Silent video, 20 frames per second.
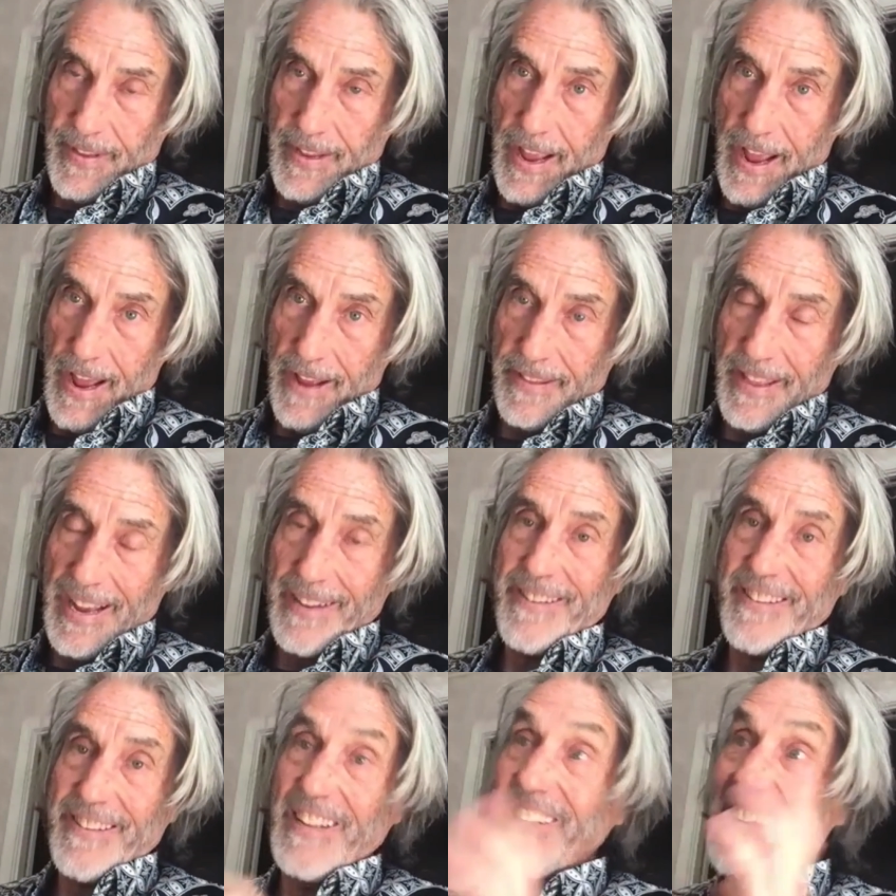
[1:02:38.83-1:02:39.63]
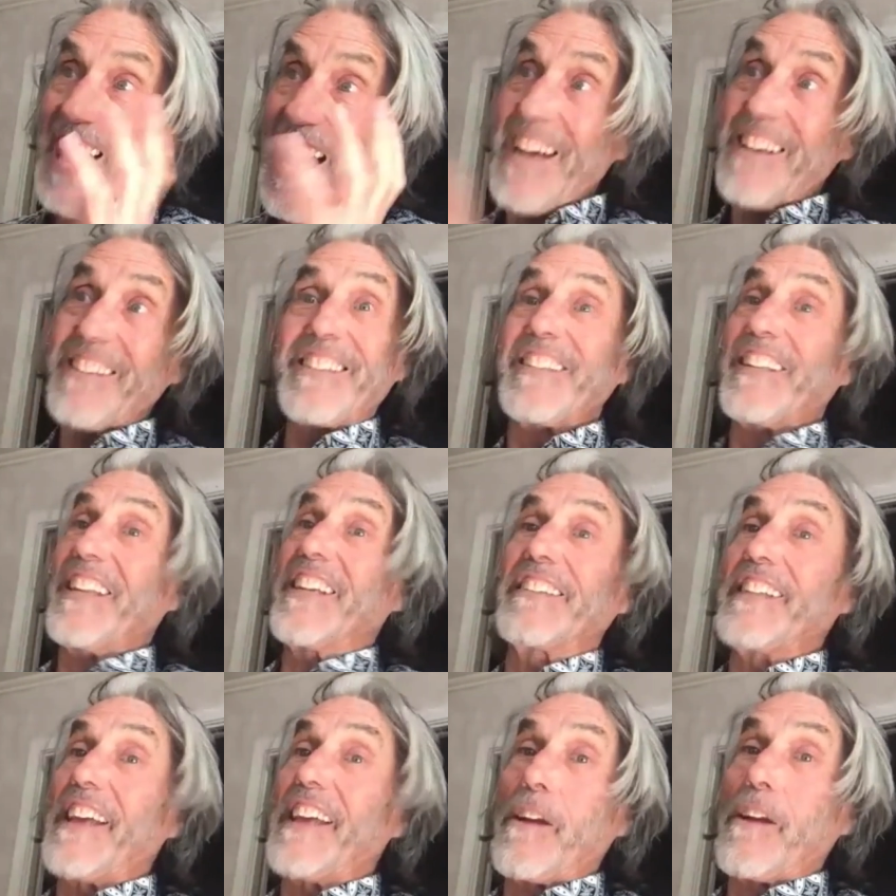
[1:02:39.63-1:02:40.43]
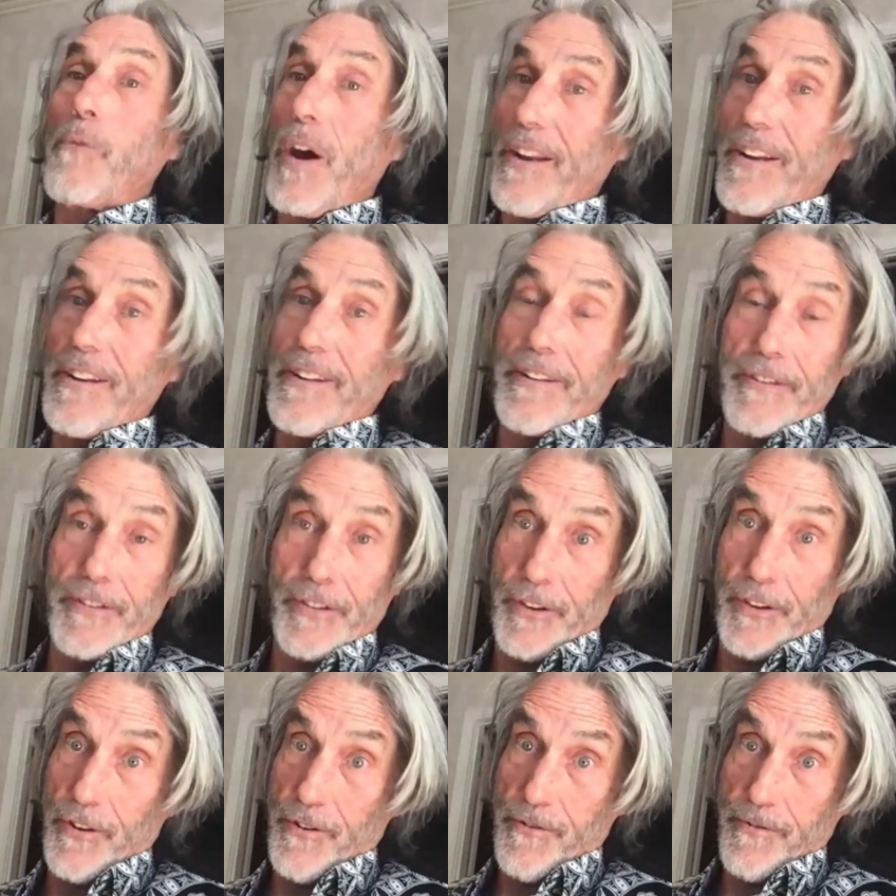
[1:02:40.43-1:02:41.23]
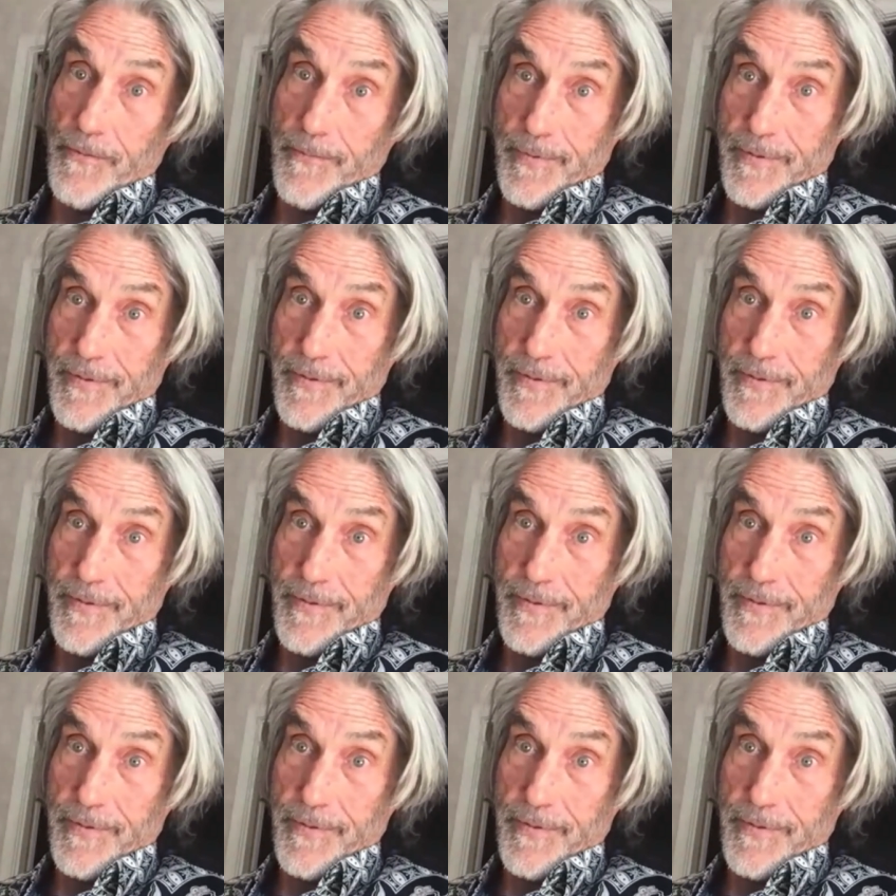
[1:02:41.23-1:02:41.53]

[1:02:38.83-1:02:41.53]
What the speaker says: Yeah, that's the last thing they want to disturb.